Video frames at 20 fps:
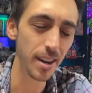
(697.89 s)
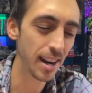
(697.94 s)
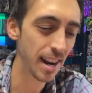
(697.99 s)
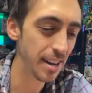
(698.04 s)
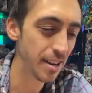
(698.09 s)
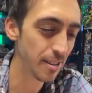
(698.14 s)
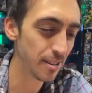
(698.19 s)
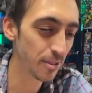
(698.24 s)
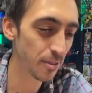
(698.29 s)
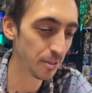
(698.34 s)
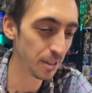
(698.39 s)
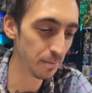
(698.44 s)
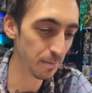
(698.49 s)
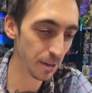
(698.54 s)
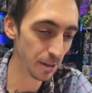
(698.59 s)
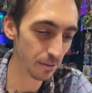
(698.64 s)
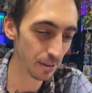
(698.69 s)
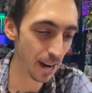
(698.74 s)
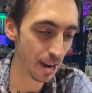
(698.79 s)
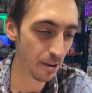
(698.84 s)
I know it's only been
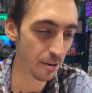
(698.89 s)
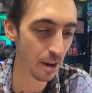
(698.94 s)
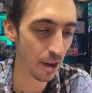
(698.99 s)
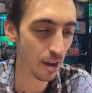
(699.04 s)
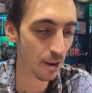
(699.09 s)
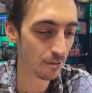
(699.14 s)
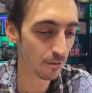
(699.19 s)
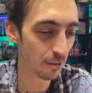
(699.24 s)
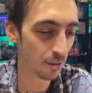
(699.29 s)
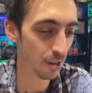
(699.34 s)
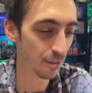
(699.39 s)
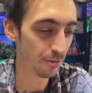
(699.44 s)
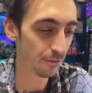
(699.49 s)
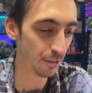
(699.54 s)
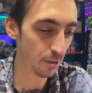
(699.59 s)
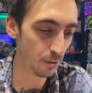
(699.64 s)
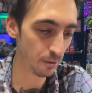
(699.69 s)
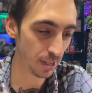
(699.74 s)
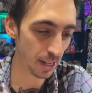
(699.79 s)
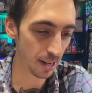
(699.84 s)
around for a
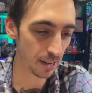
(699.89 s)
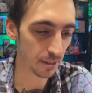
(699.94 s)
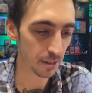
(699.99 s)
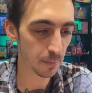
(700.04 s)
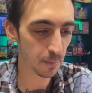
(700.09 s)
few years,